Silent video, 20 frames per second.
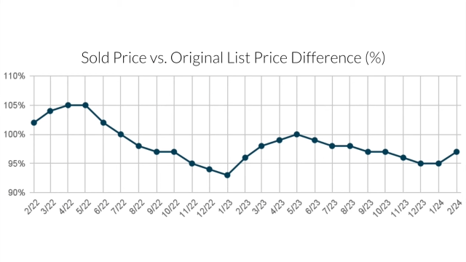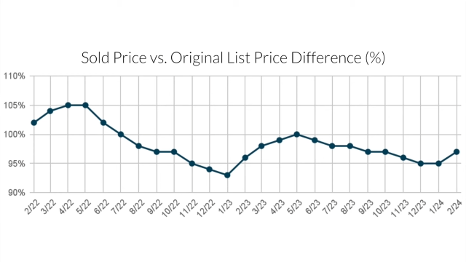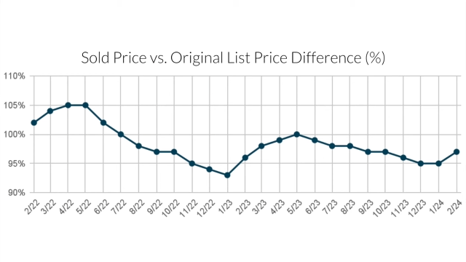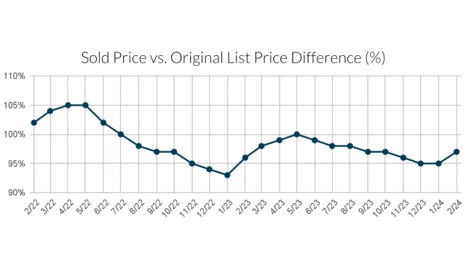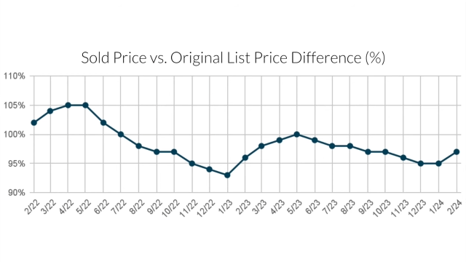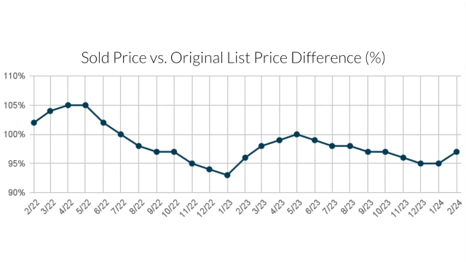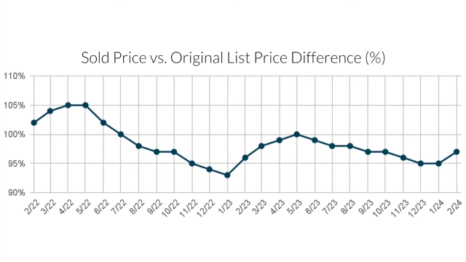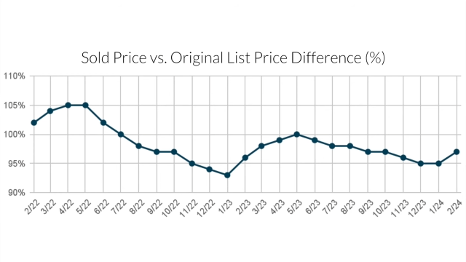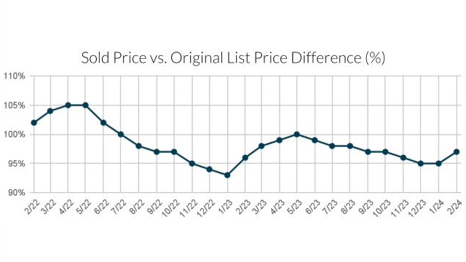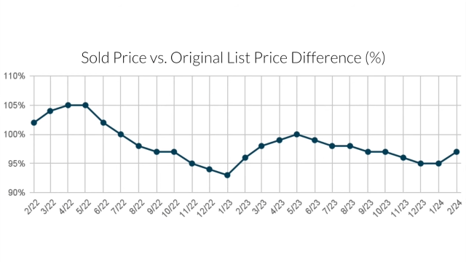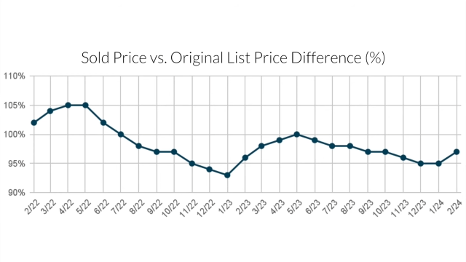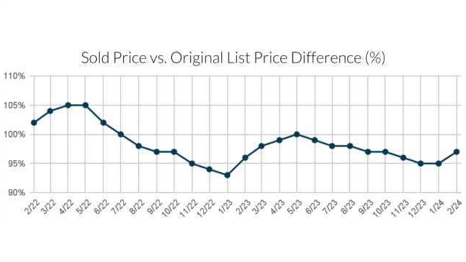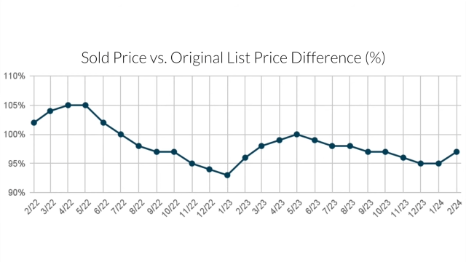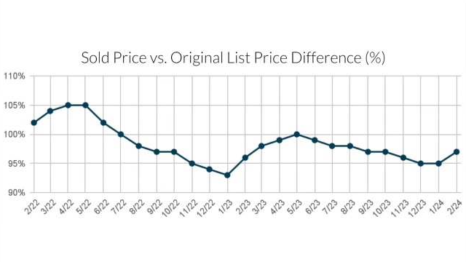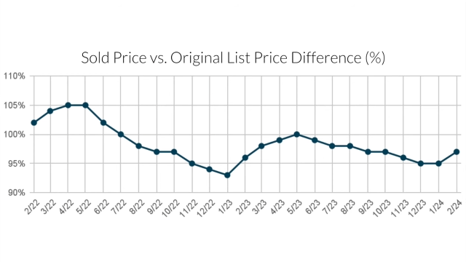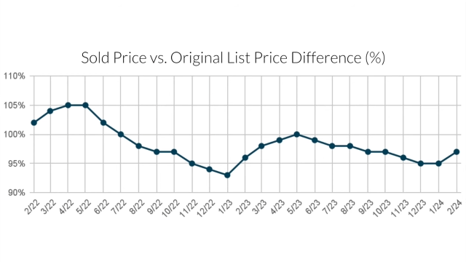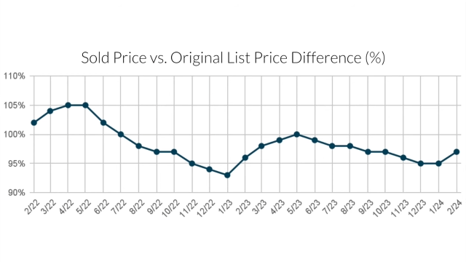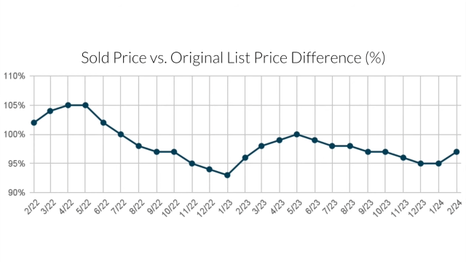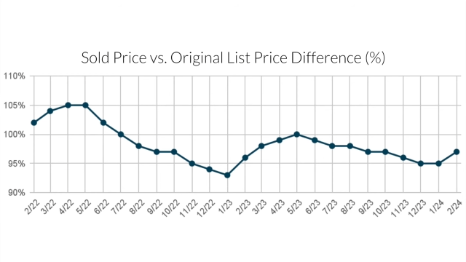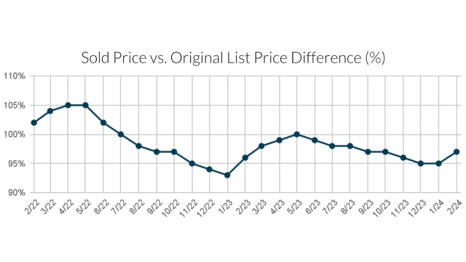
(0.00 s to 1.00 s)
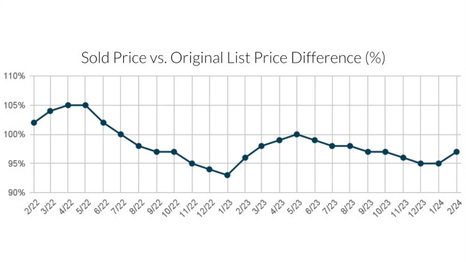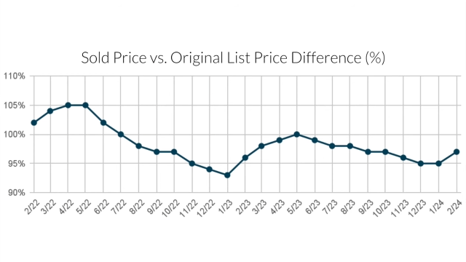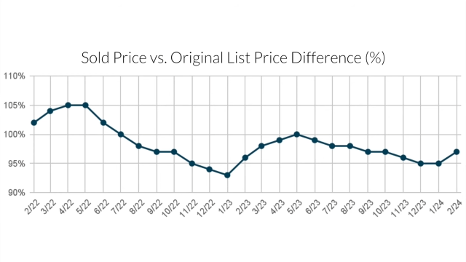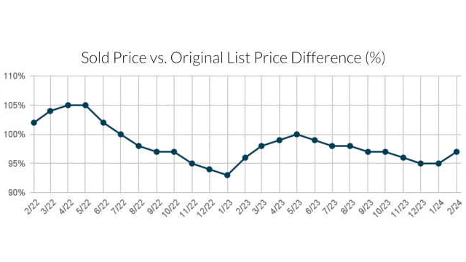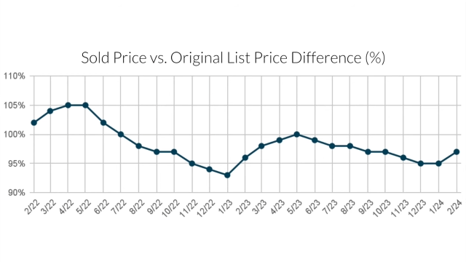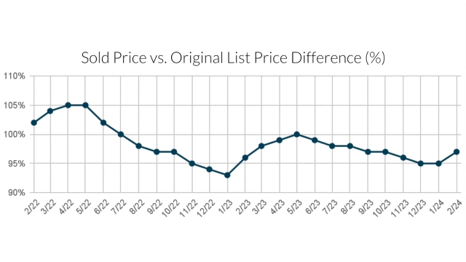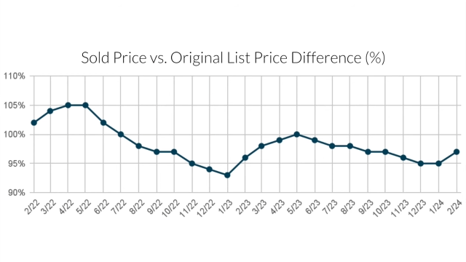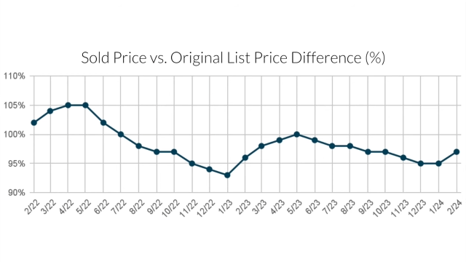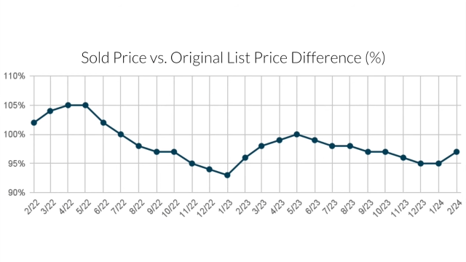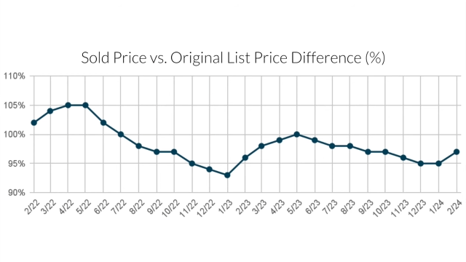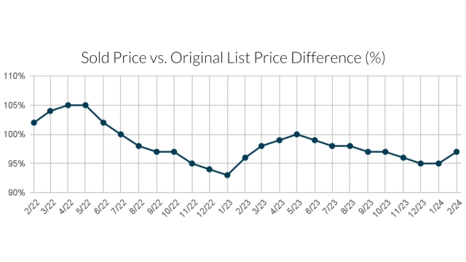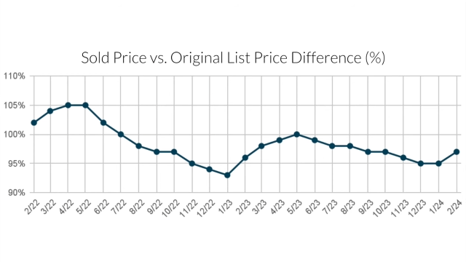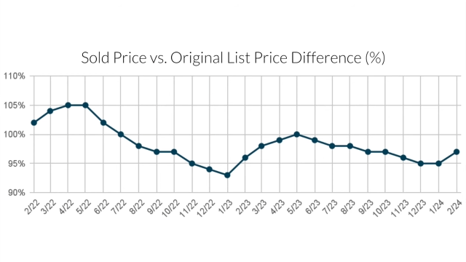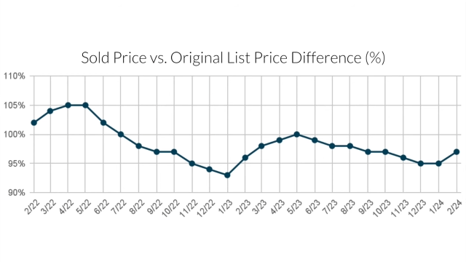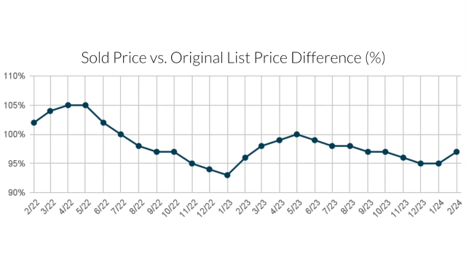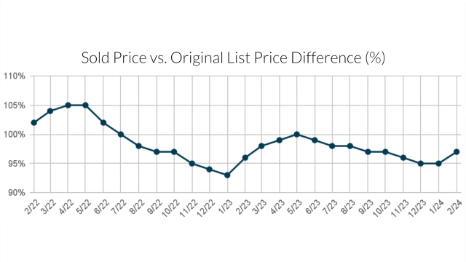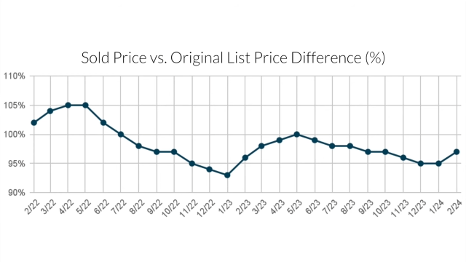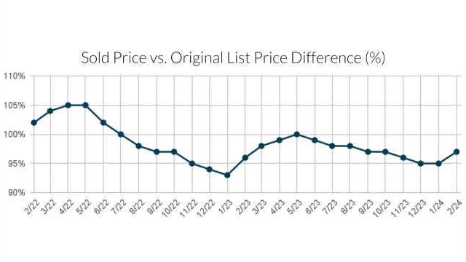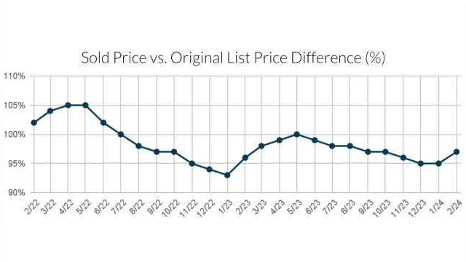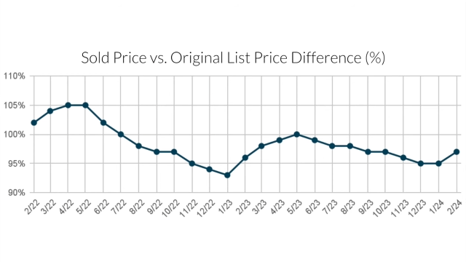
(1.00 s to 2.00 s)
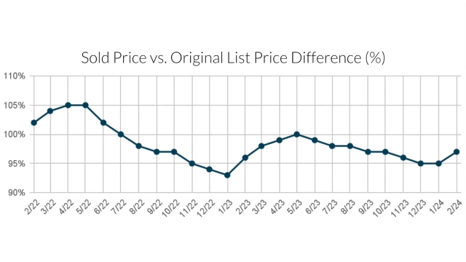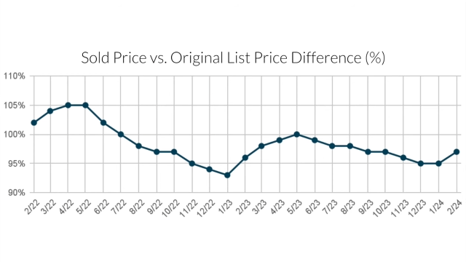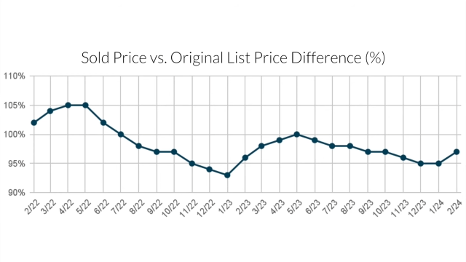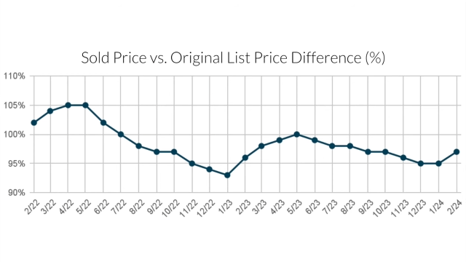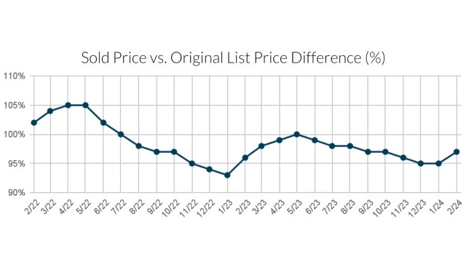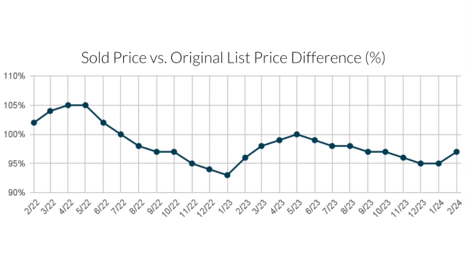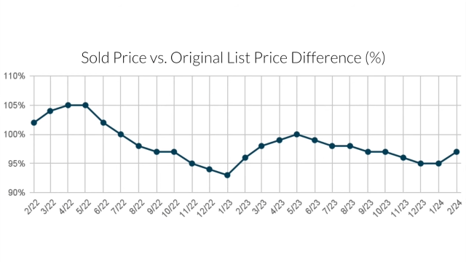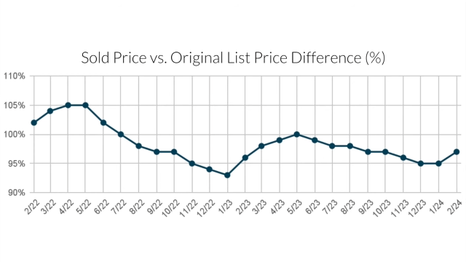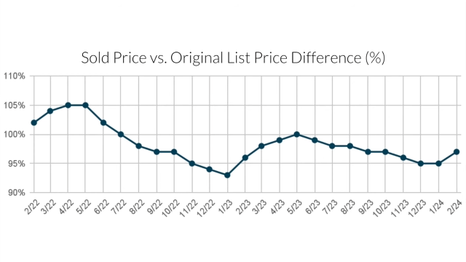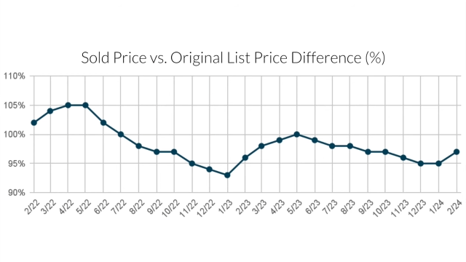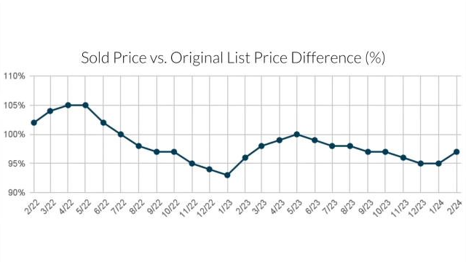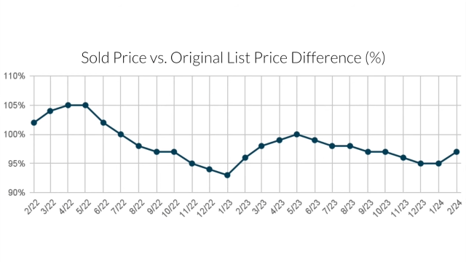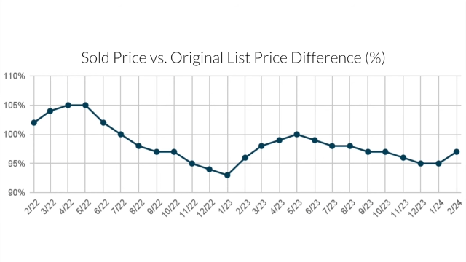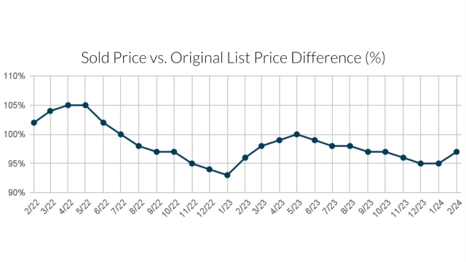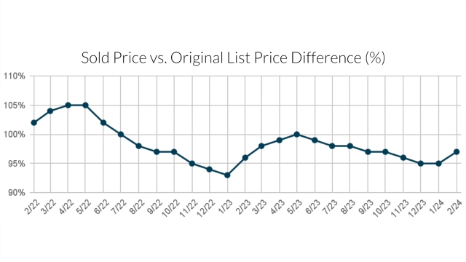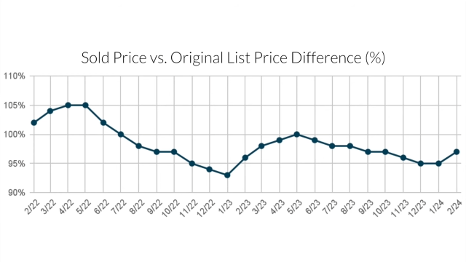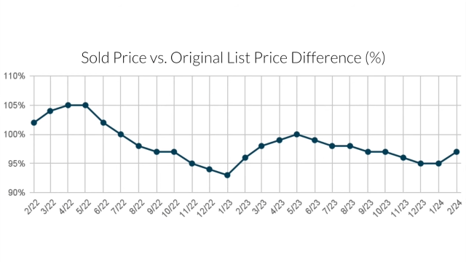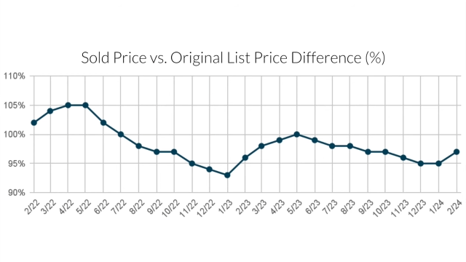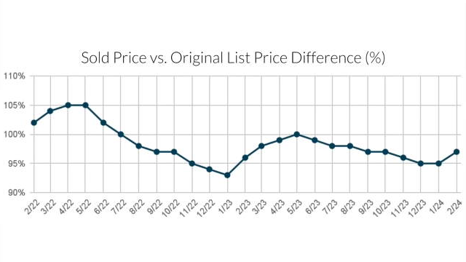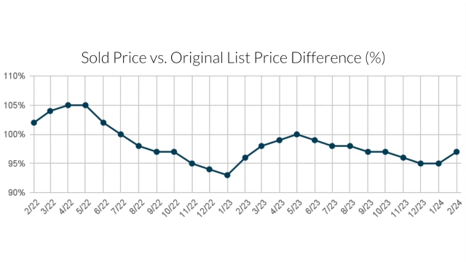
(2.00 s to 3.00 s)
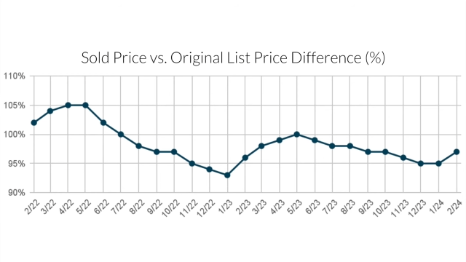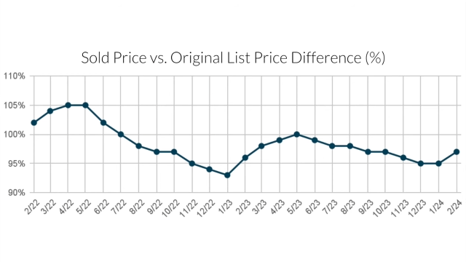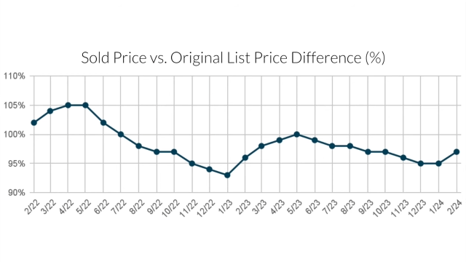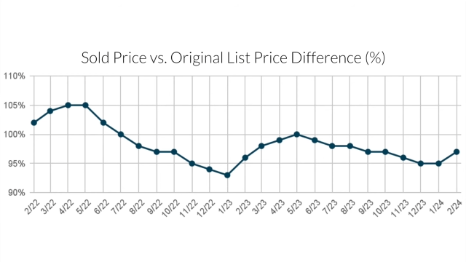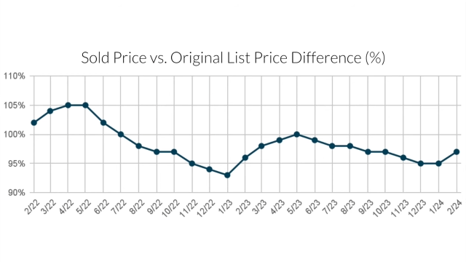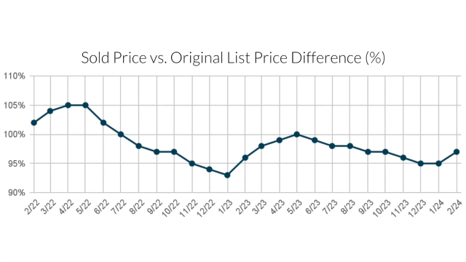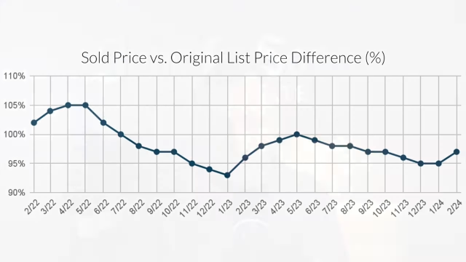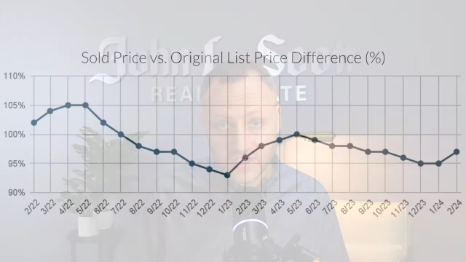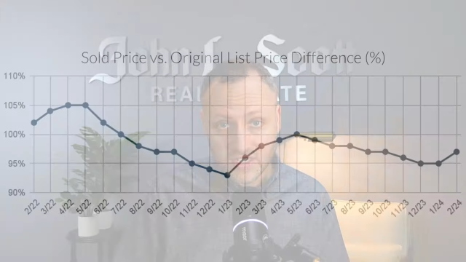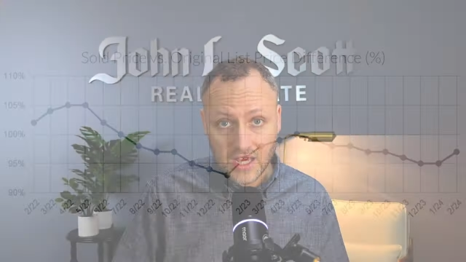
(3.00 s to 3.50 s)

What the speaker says: Nobody's mouth can be seen.